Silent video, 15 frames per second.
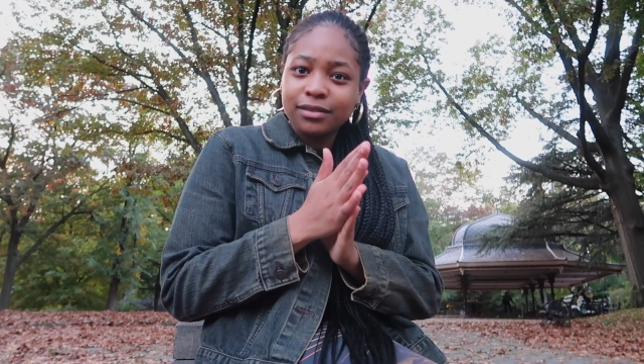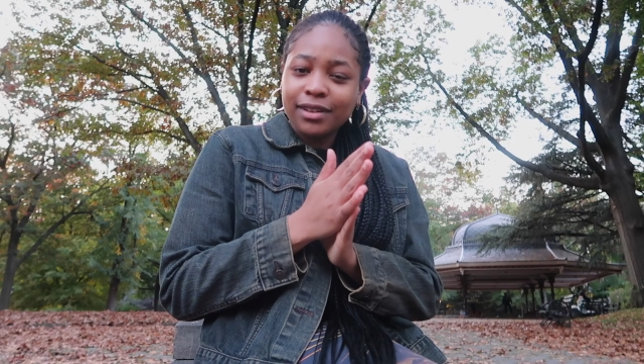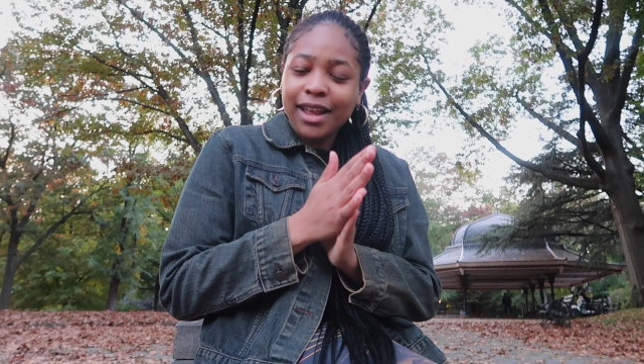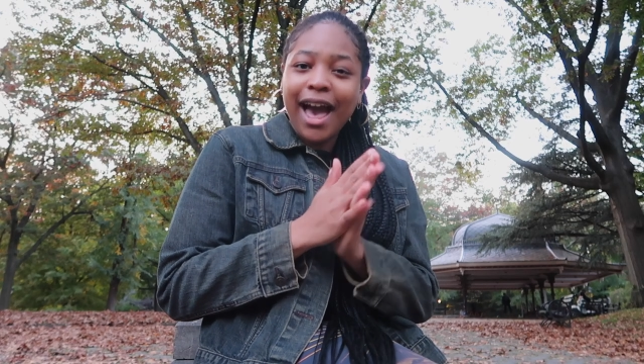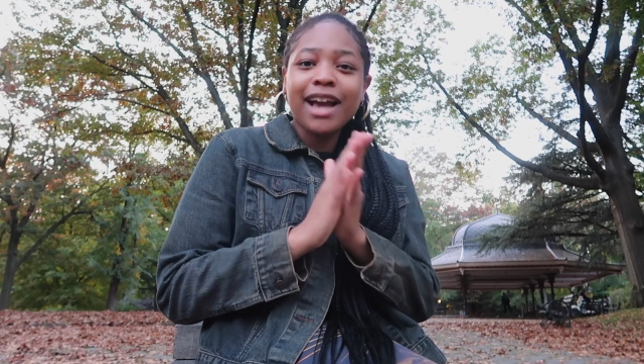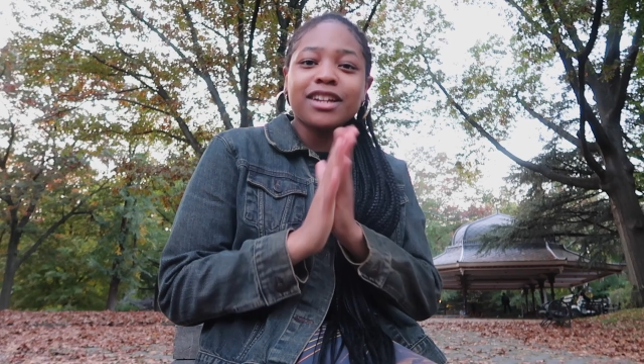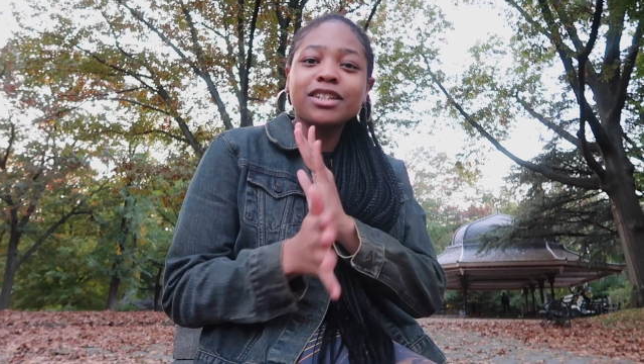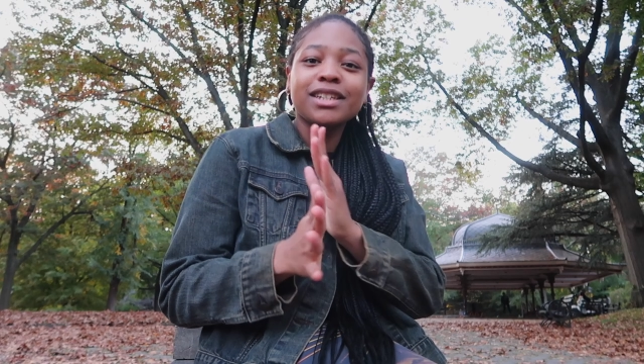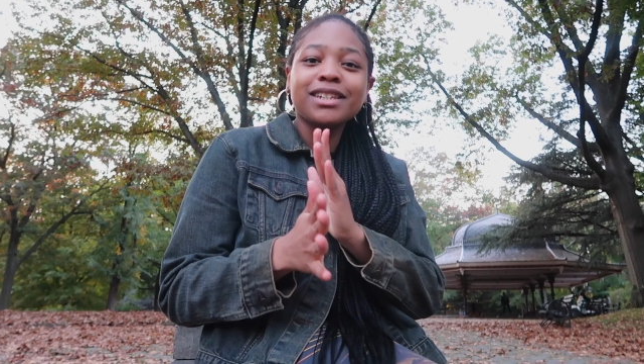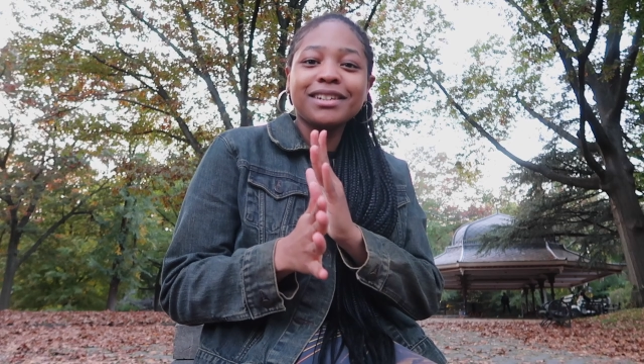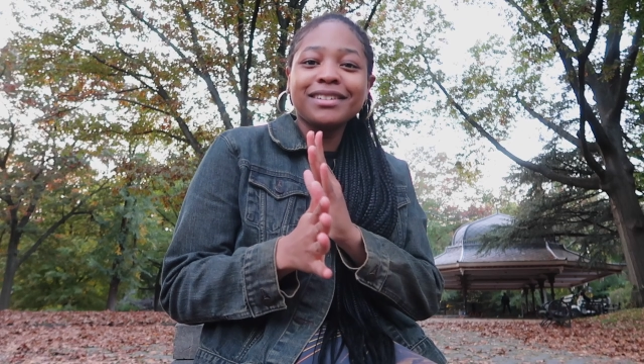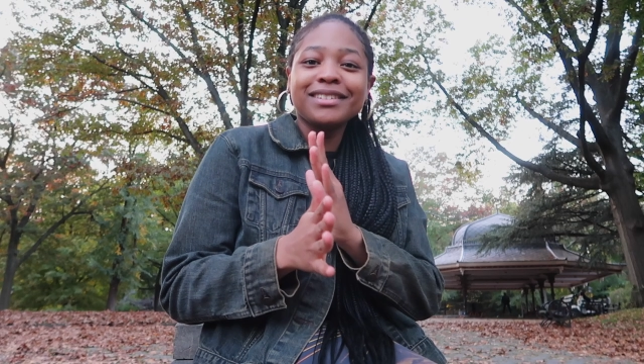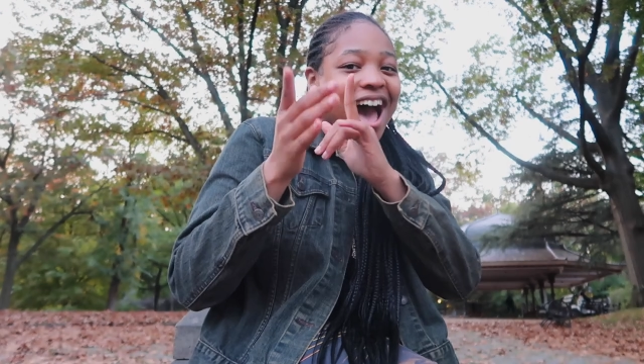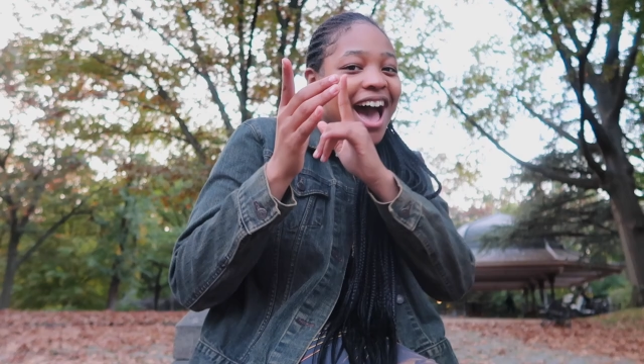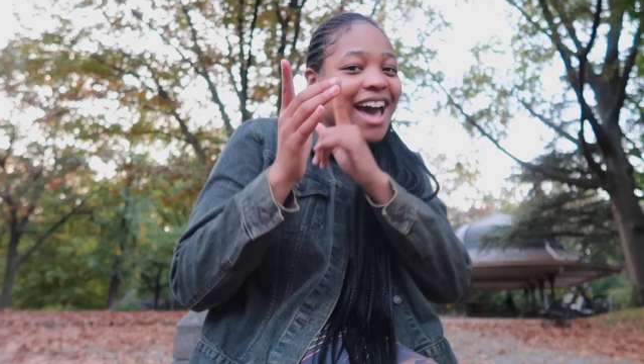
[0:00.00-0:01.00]
Low-key. Actually,
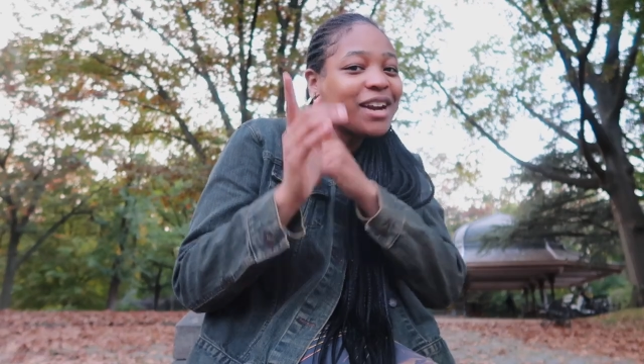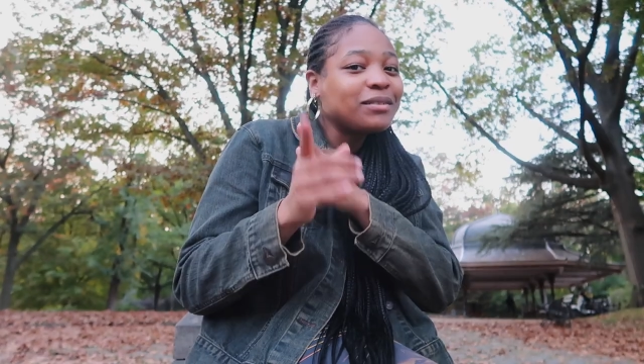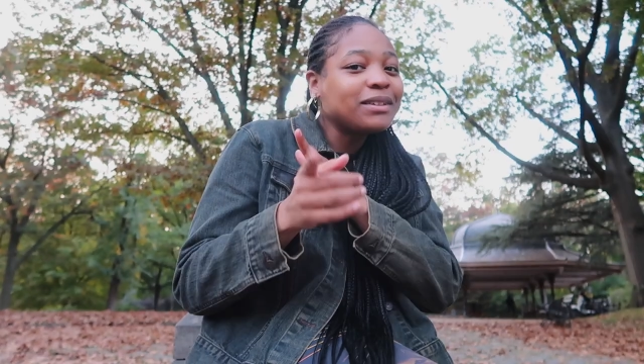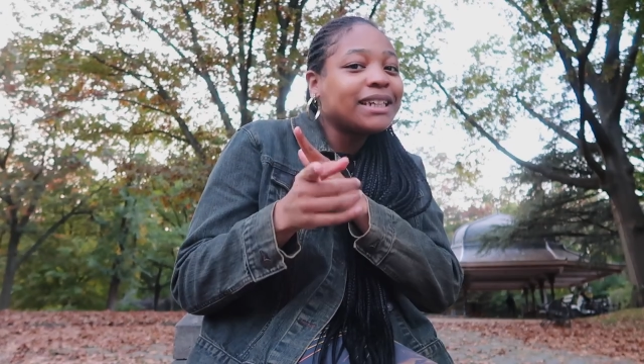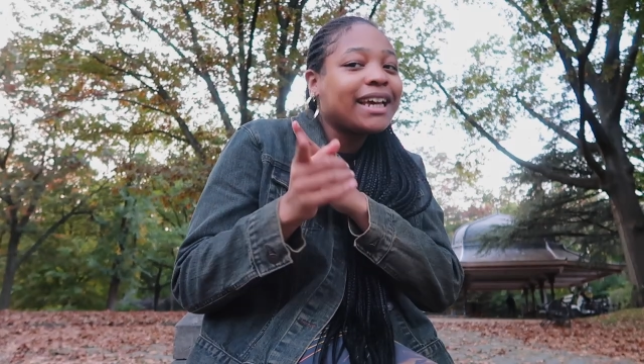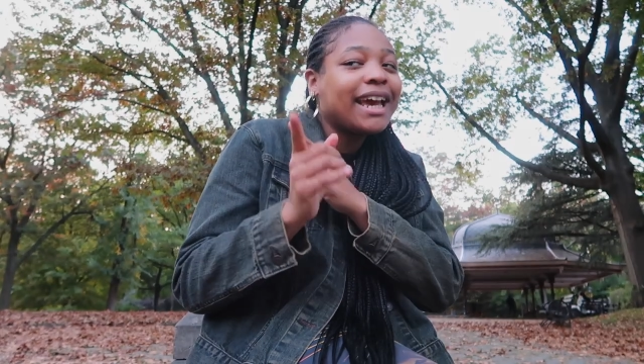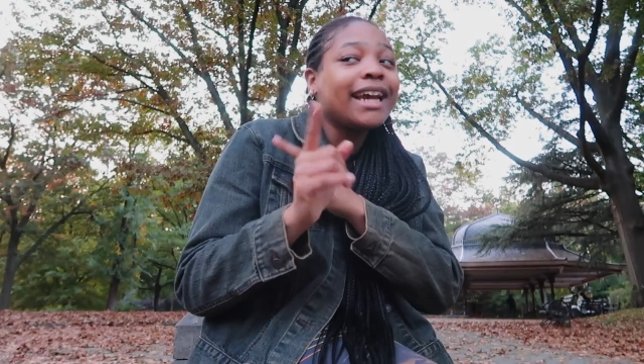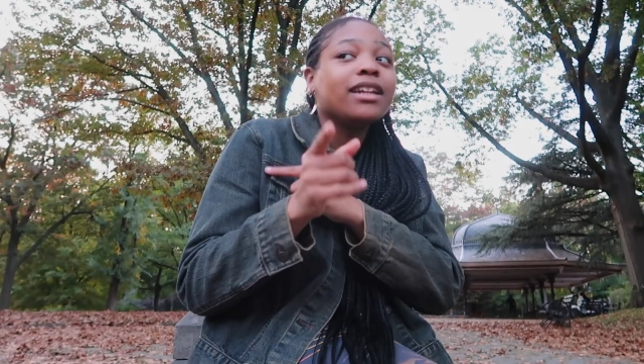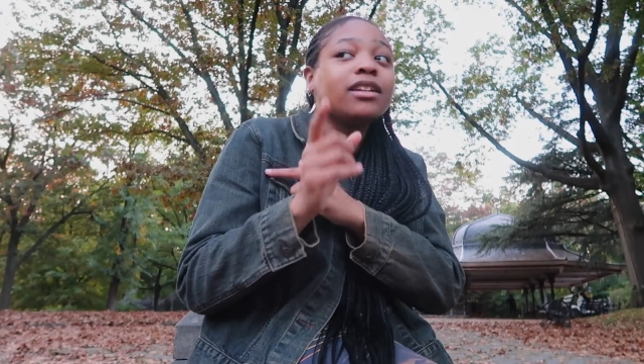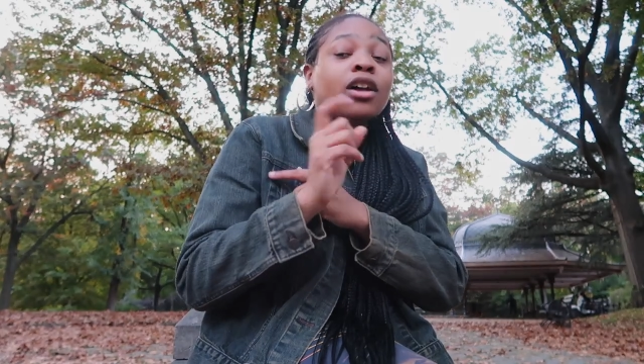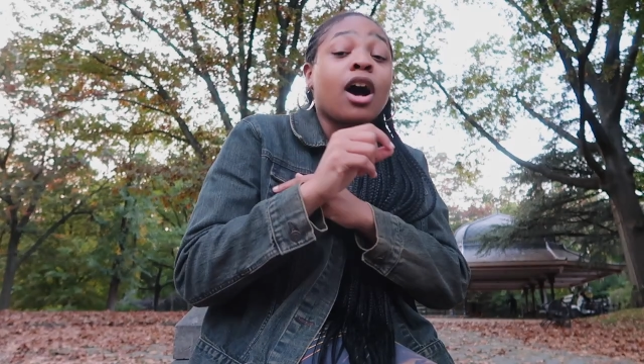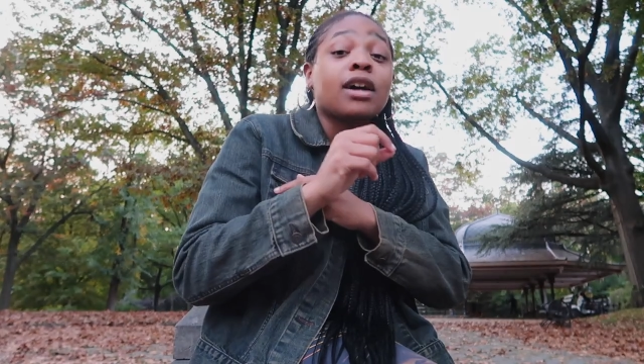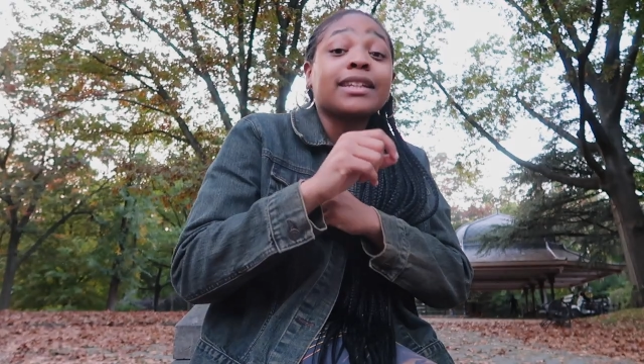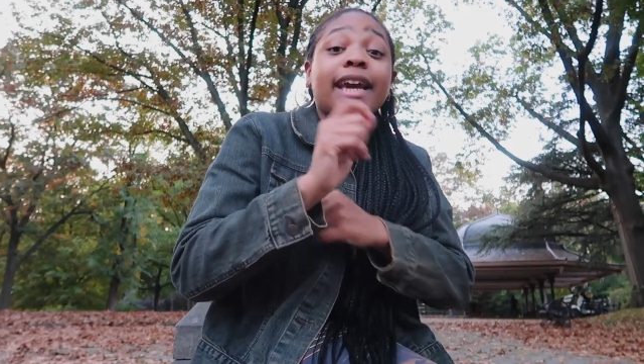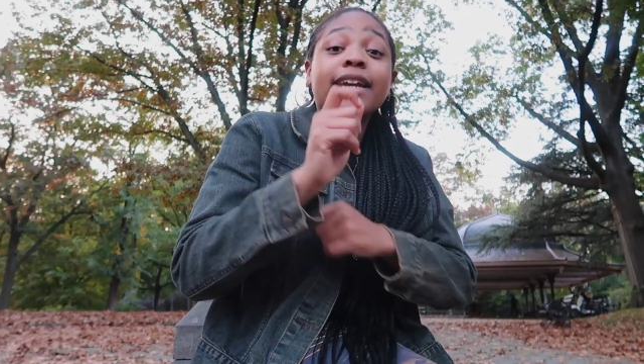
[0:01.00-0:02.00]
I don't really hate
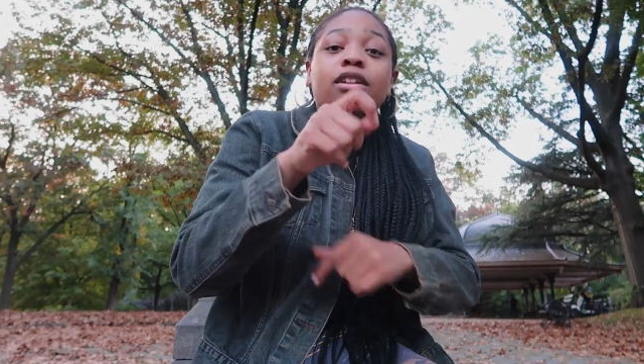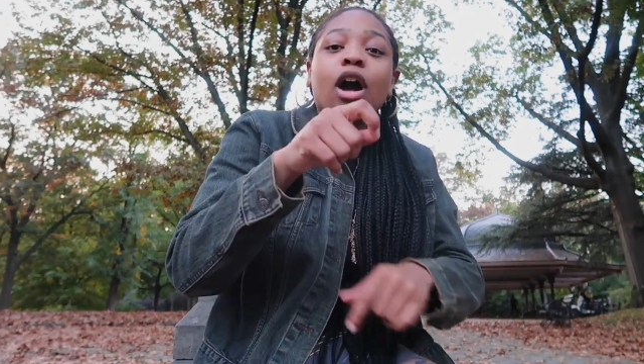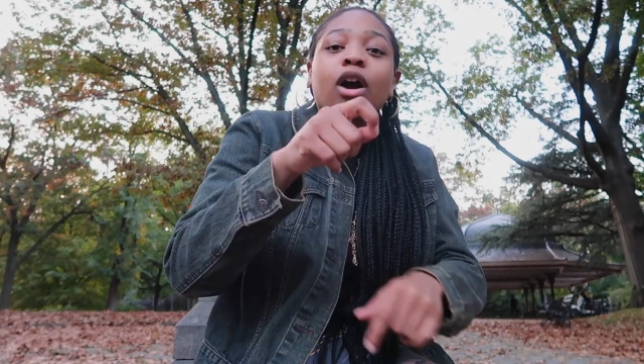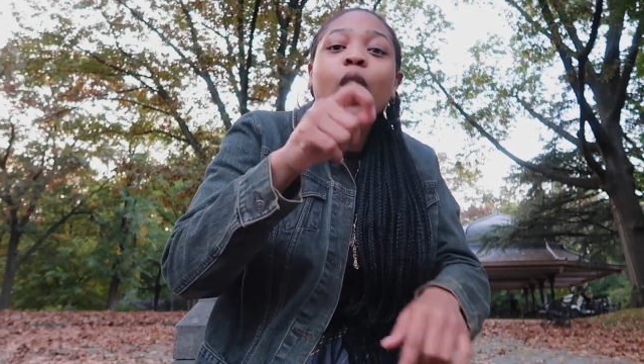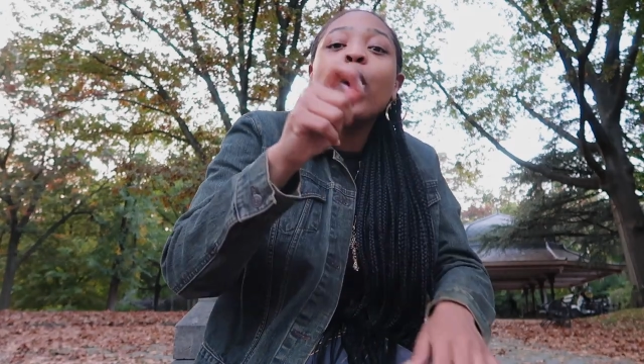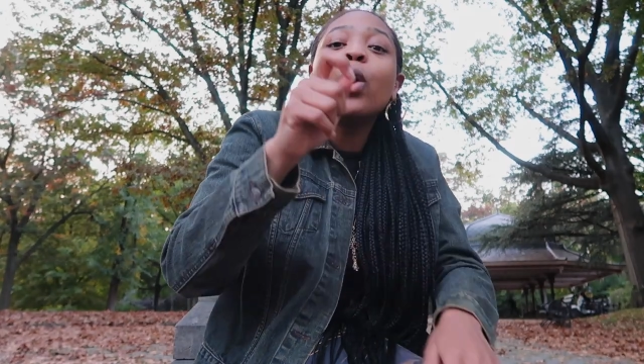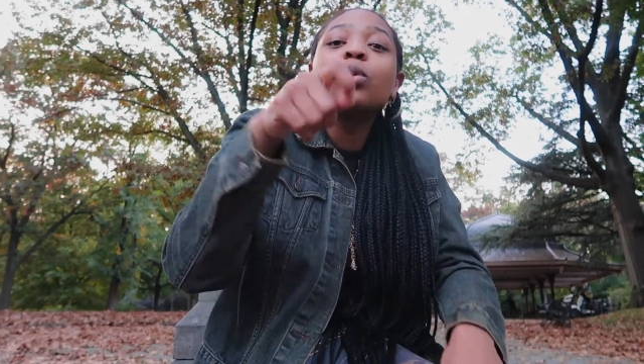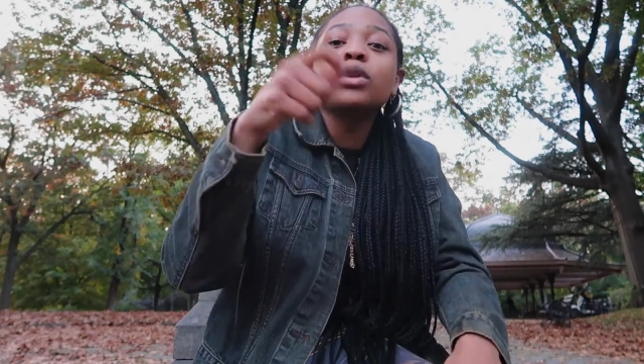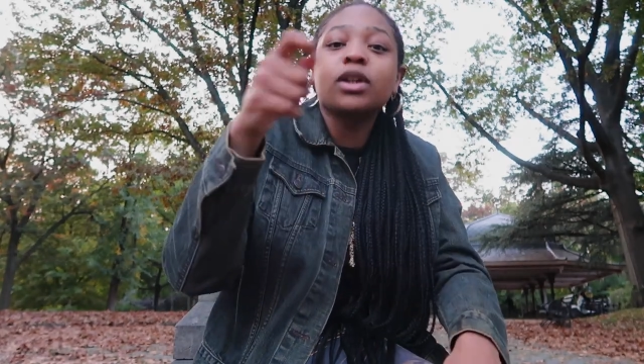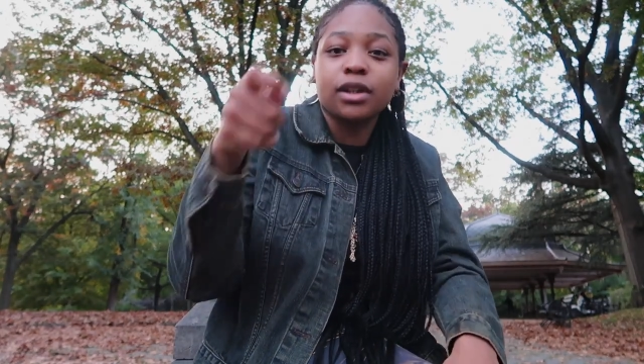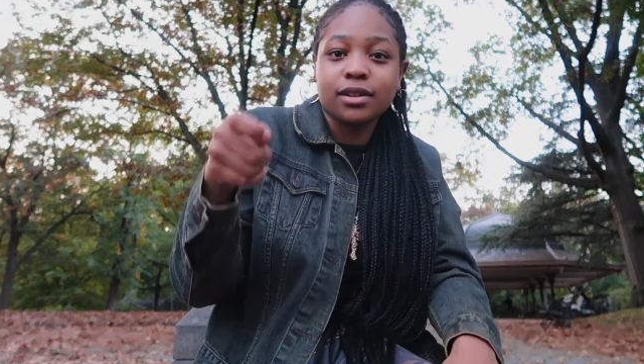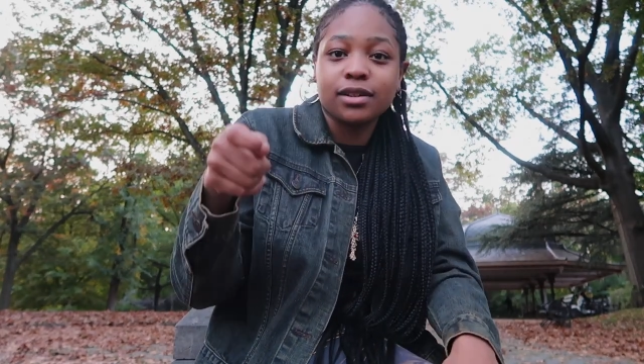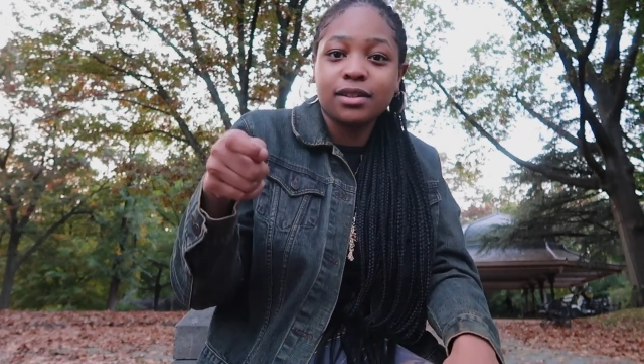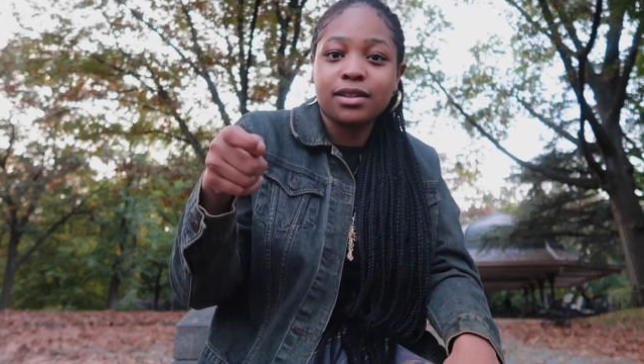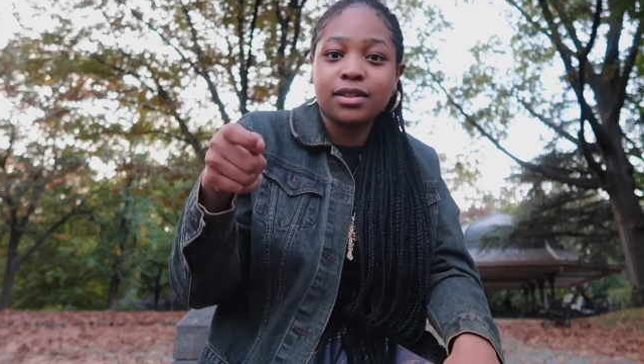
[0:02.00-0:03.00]
dogs. I hate dog
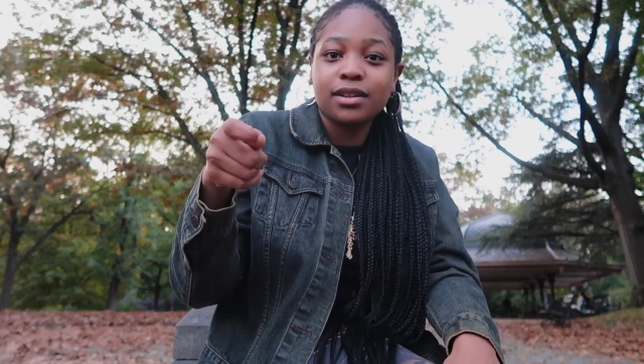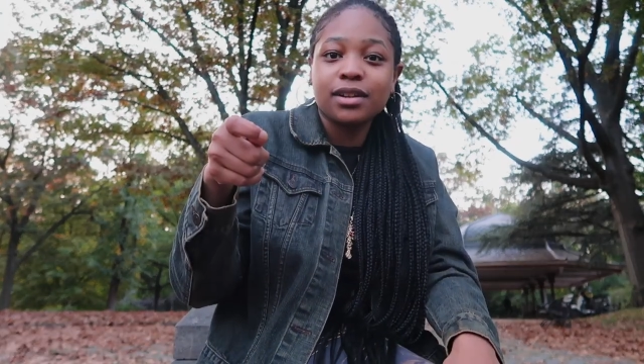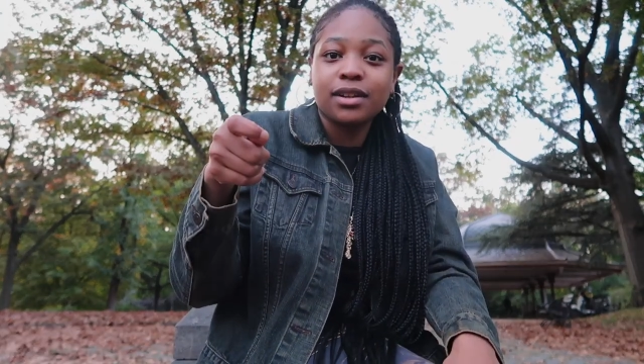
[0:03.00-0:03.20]
owners.